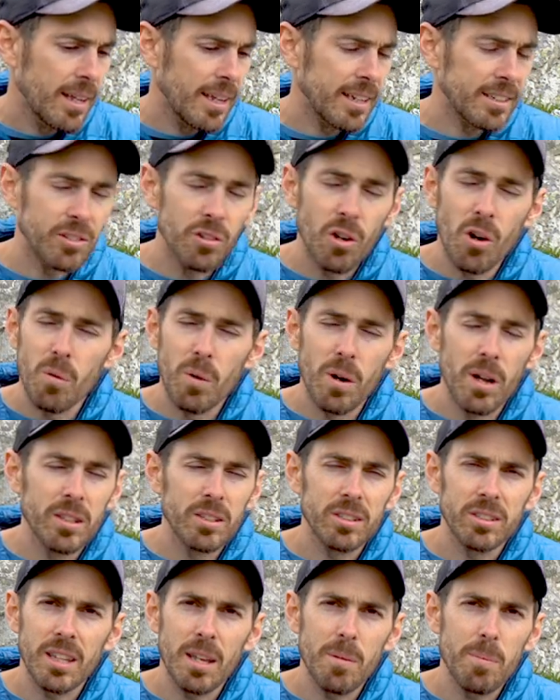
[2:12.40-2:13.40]
It's not worth
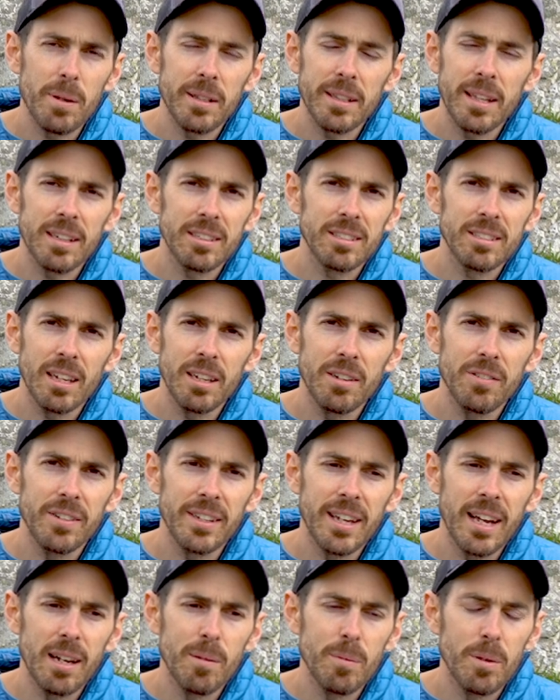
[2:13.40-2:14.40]
skipping that
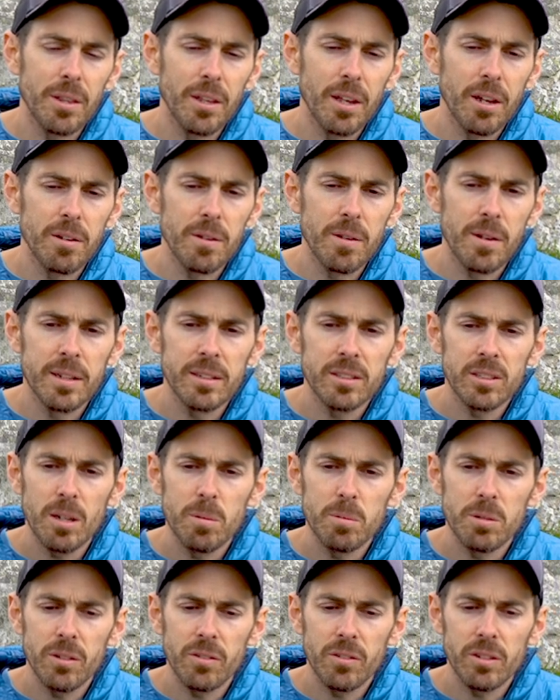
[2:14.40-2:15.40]
safety element though. In
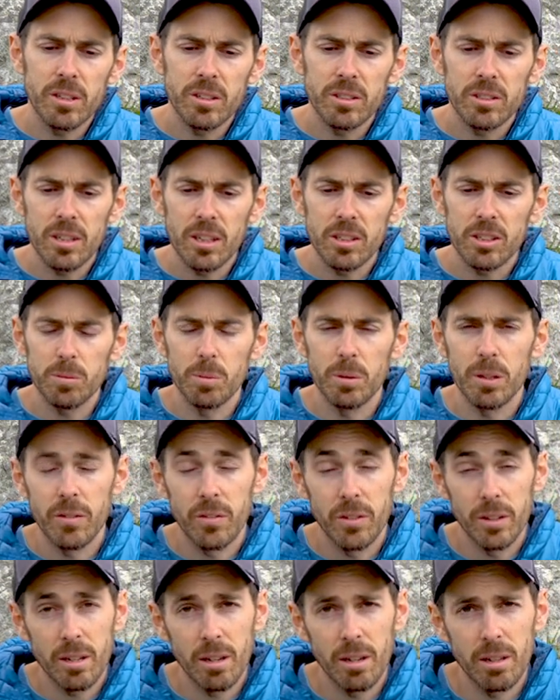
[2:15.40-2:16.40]
terms of your assessment,
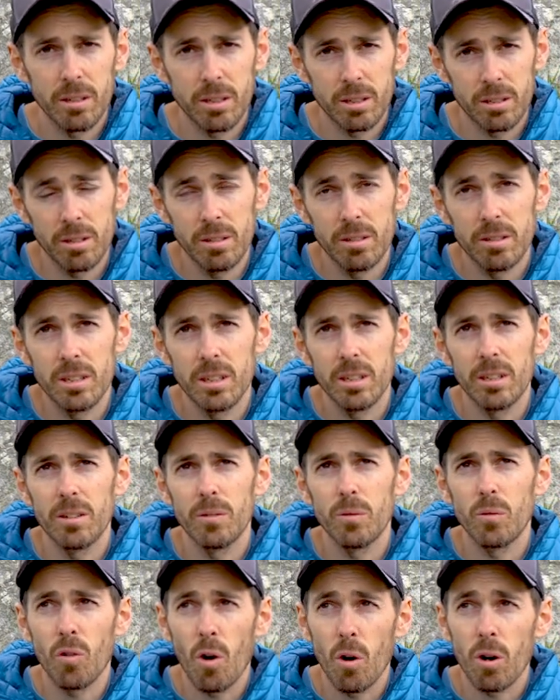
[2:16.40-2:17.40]
if you're going through to
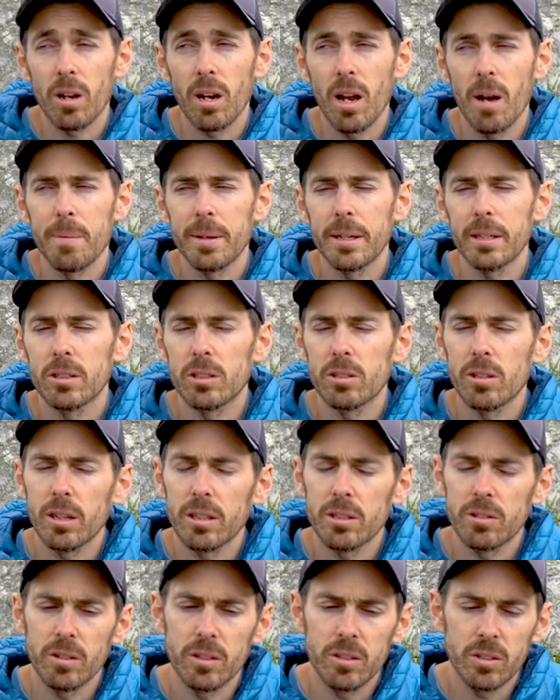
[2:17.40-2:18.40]
your rock climbing
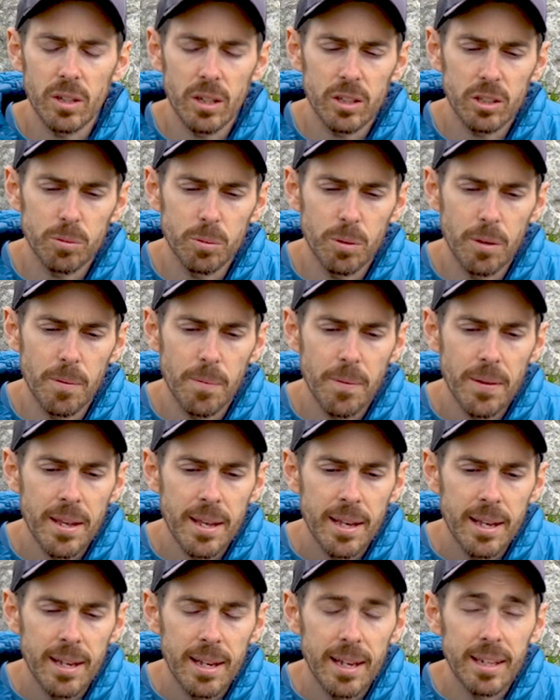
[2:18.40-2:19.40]
instructor assessment,
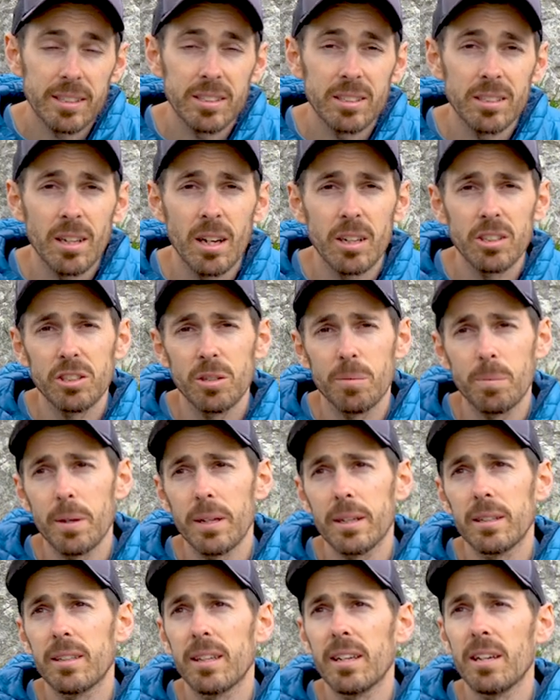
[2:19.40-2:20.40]
it's such a
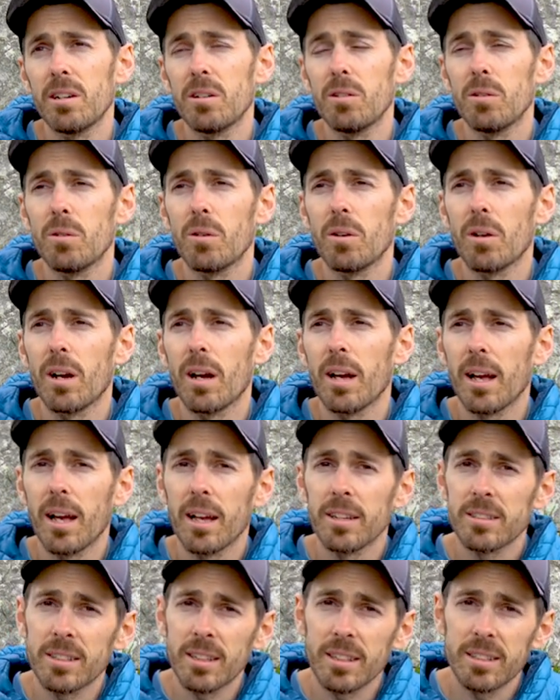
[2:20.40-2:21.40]
big deal
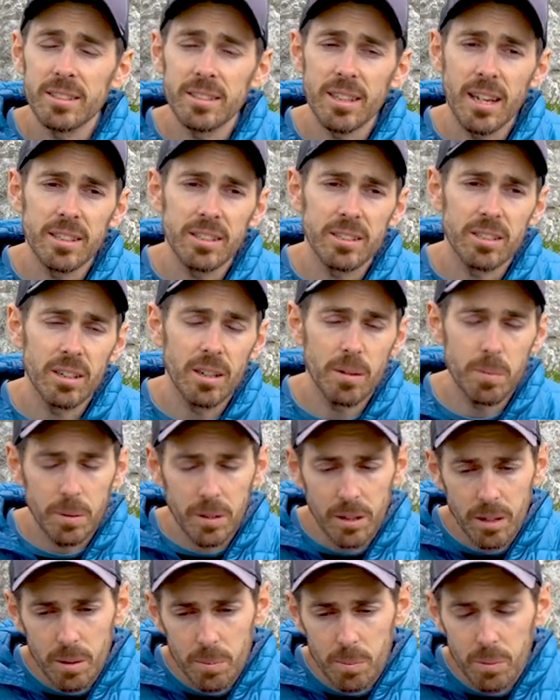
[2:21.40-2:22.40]
as an assessor,
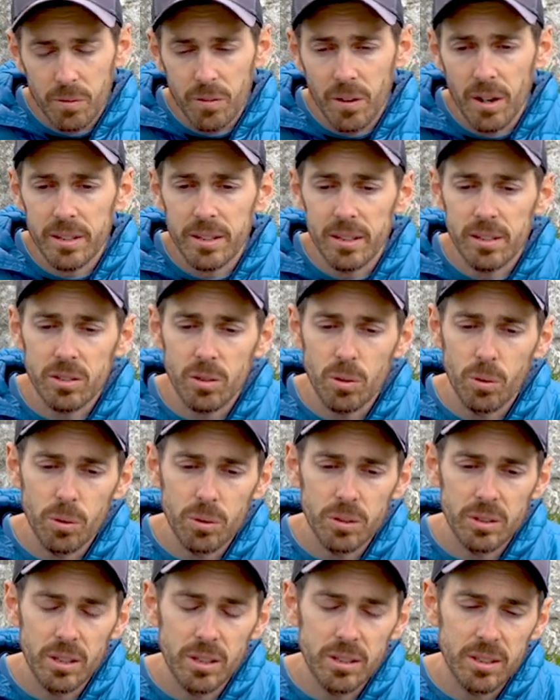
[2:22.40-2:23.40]
you know, provide these
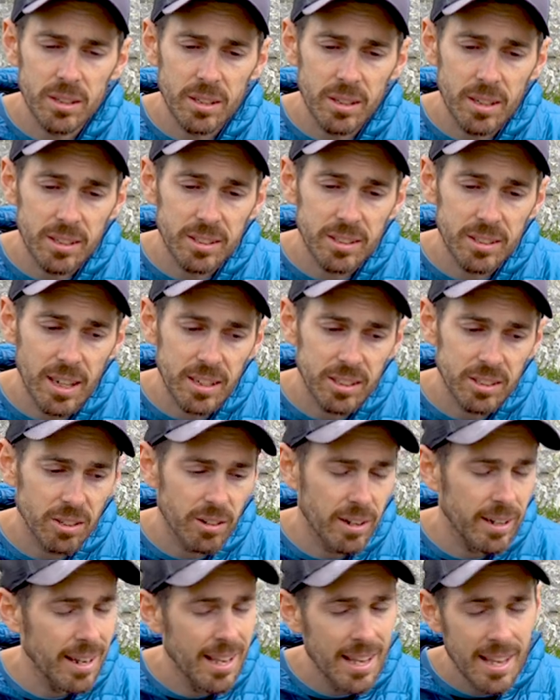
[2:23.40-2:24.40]
courses as an
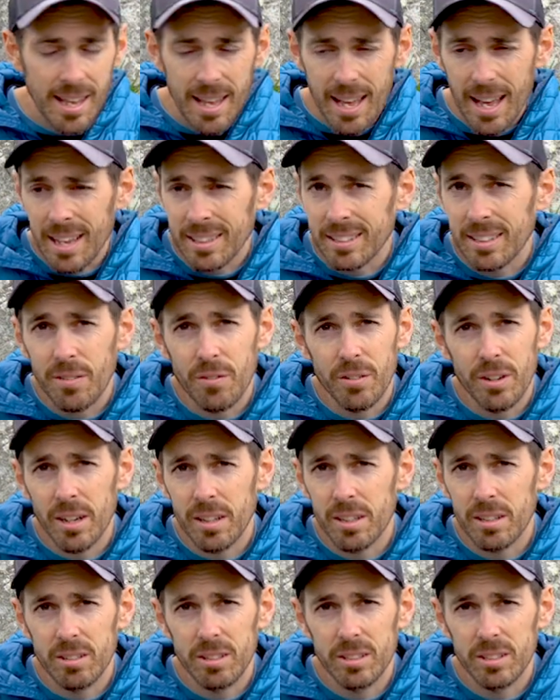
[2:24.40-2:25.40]
assessor and as every
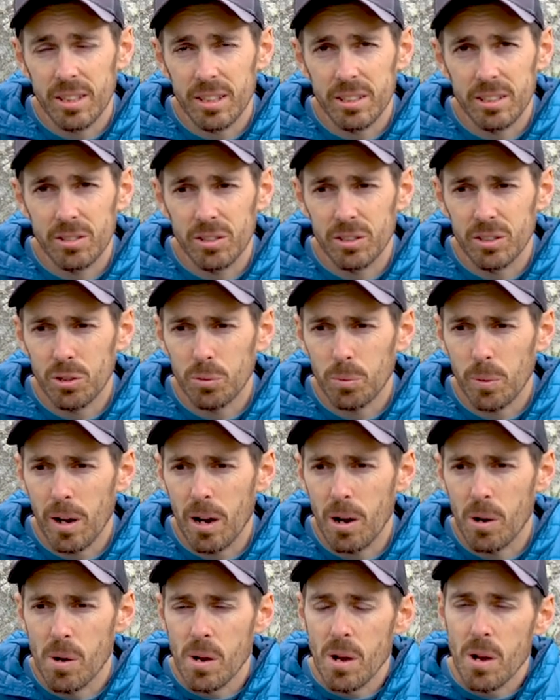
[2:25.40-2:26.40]
other assessor is as
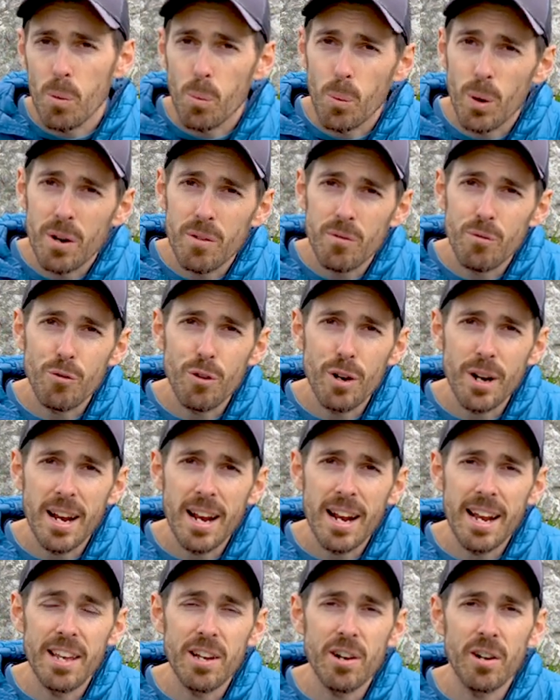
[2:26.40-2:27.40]
well, we're
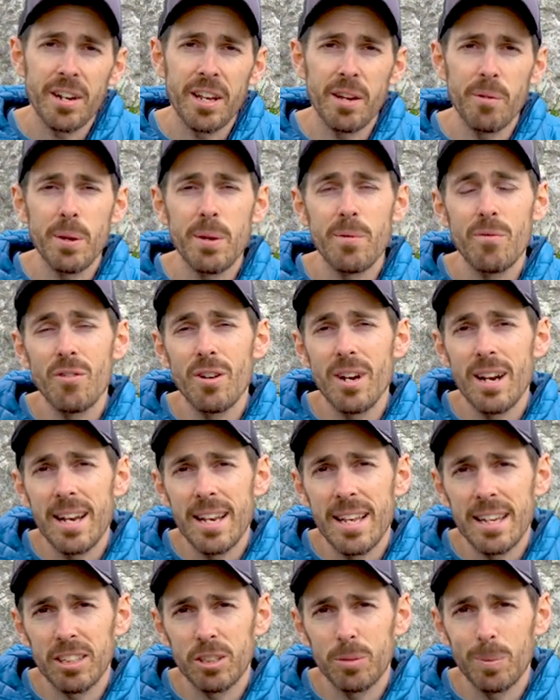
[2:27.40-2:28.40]
really on it. We
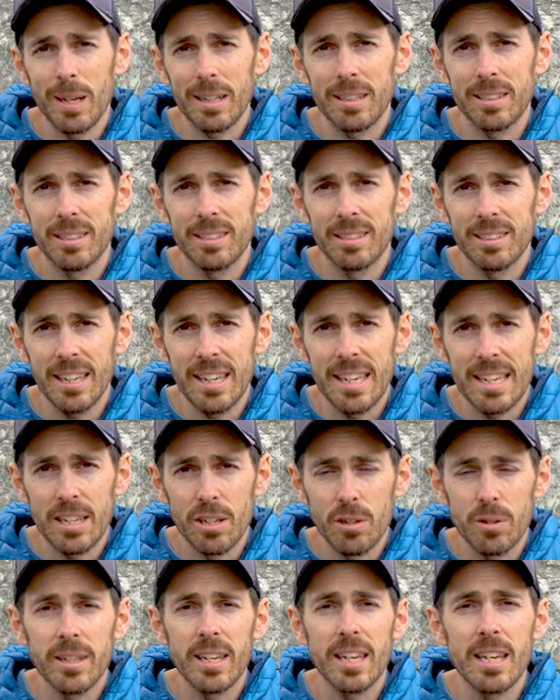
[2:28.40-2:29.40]
really expect to see
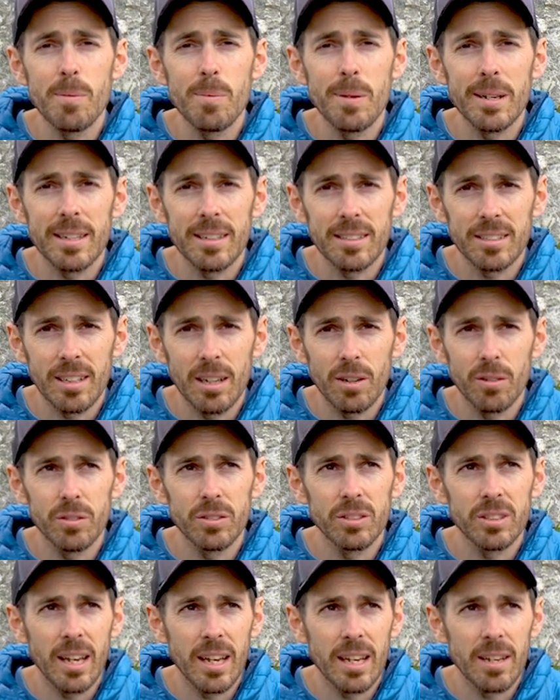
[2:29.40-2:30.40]
you keeping yourself
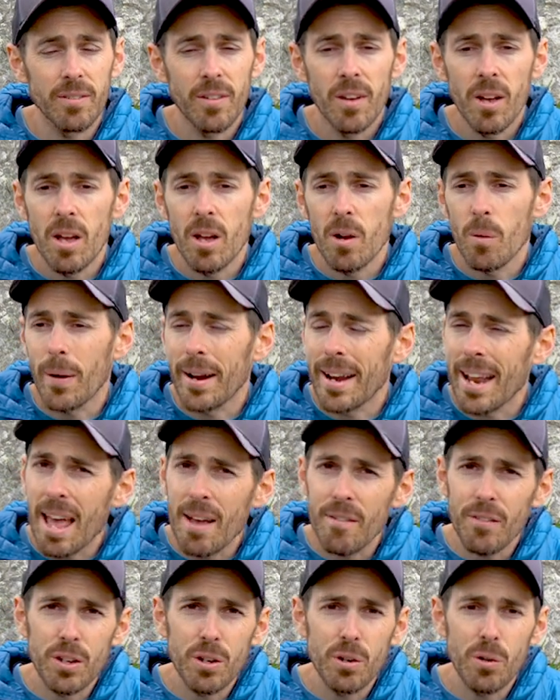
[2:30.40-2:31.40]
safe
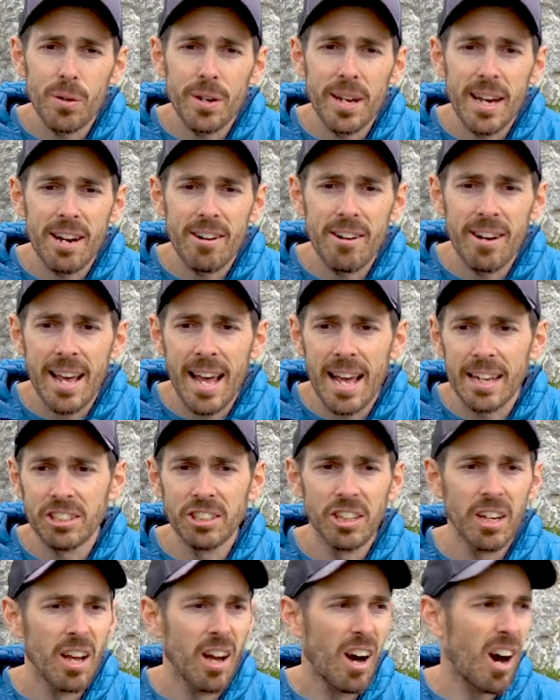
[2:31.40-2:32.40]
whenever you're near an edge.